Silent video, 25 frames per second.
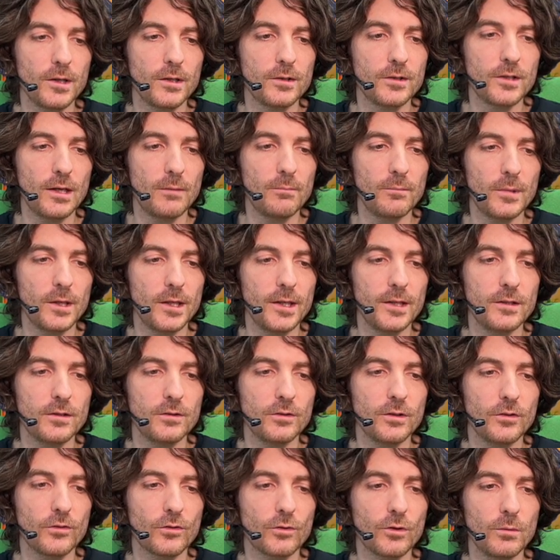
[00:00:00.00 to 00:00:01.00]
template
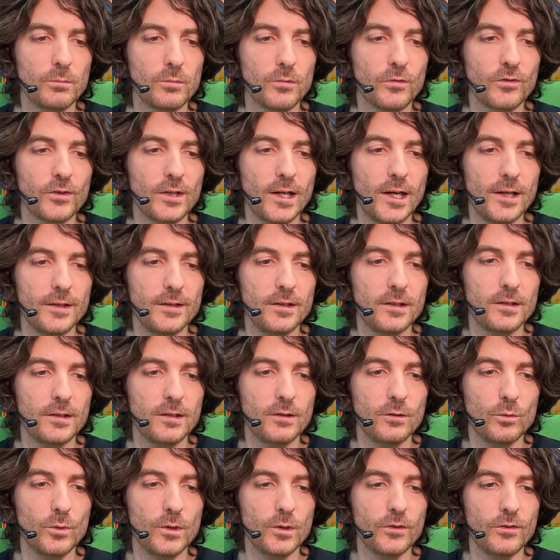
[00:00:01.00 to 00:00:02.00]
script started
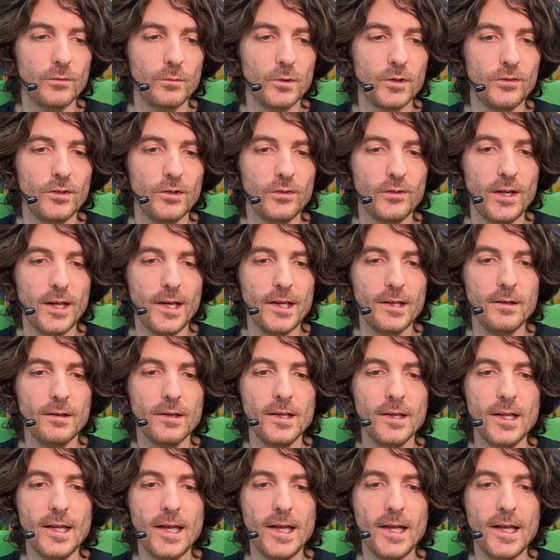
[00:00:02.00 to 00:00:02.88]
with this line.